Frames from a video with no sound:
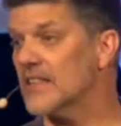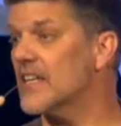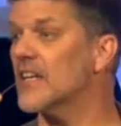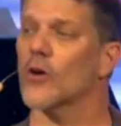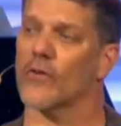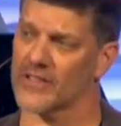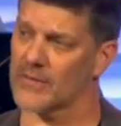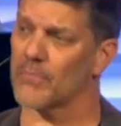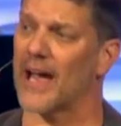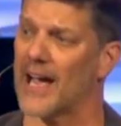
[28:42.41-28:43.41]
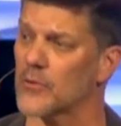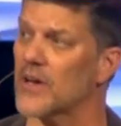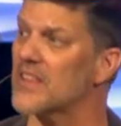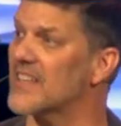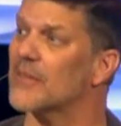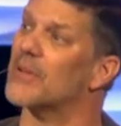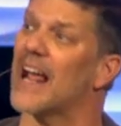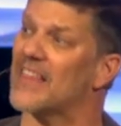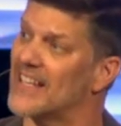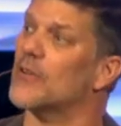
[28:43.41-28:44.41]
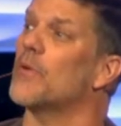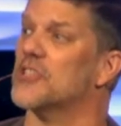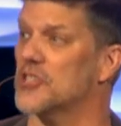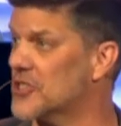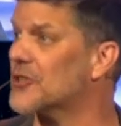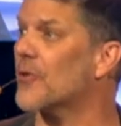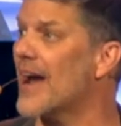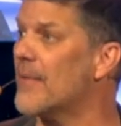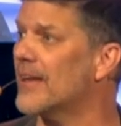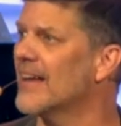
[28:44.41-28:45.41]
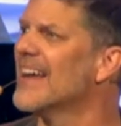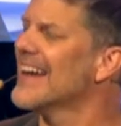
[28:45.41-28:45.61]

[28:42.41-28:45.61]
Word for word: thing or if it's a pathway thing, but I think we should just grab it.